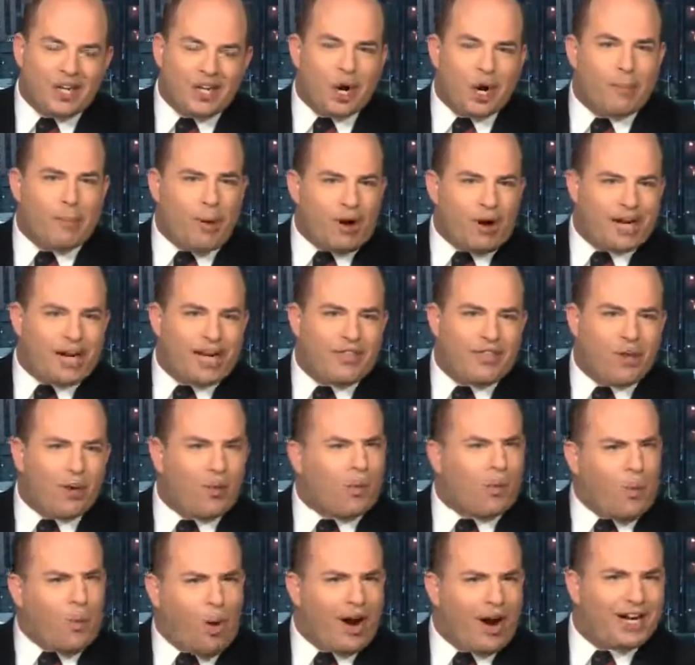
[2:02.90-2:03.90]
you know, marking the
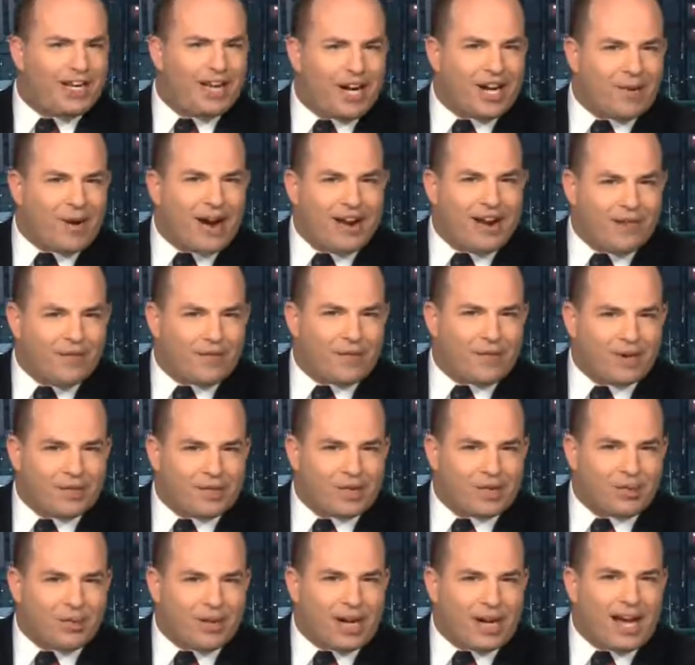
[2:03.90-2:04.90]
one year
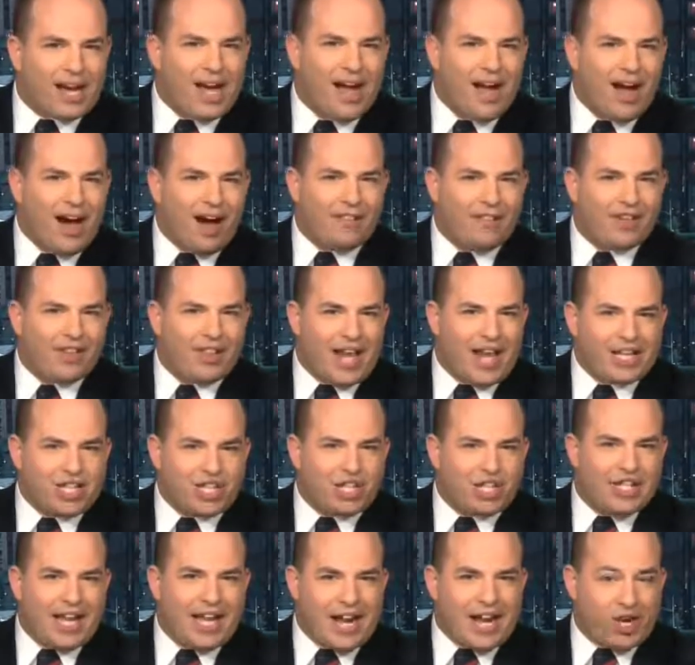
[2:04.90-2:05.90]
anniversary of
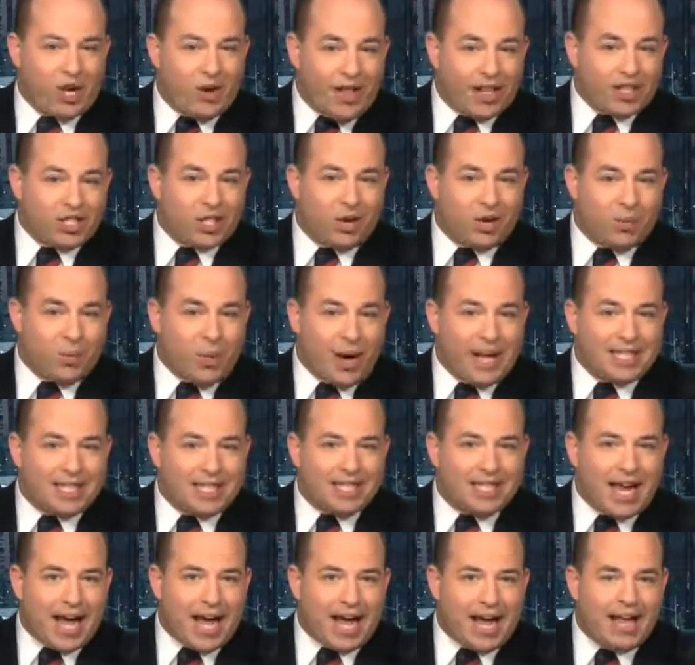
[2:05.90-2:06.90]
Election Day. You know, that's on
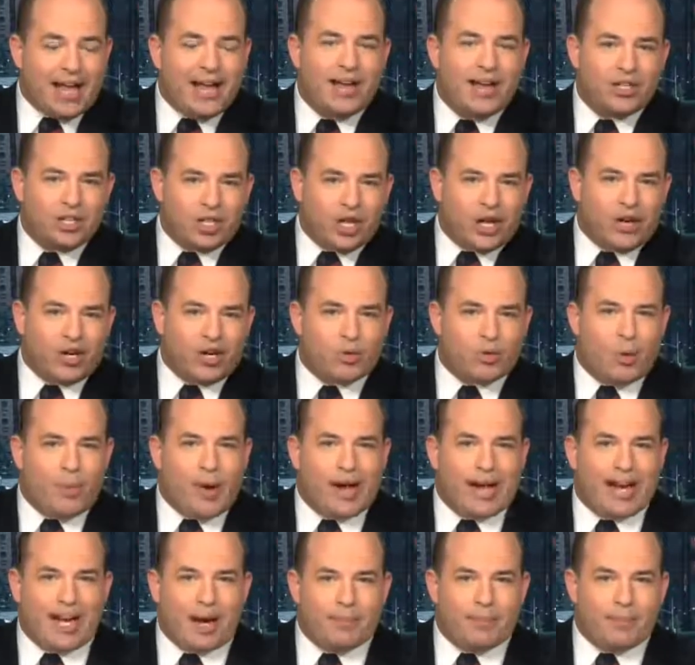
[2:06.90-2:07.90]
Wednesday. So here's hmm. what
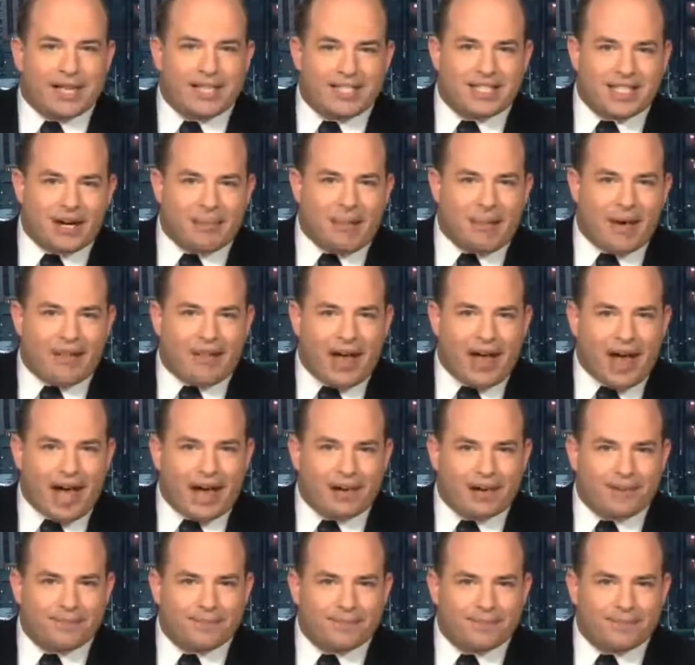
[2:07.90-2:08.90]
Weekend Update said about
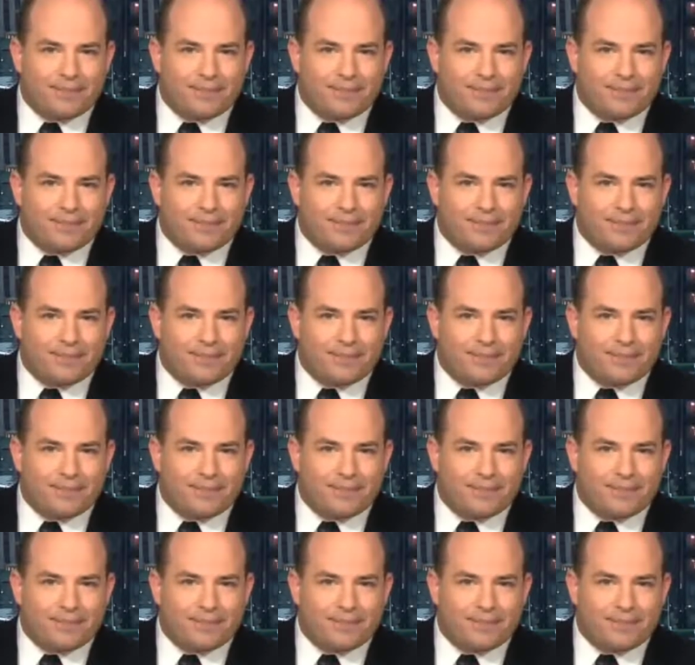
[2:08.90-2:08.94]
that.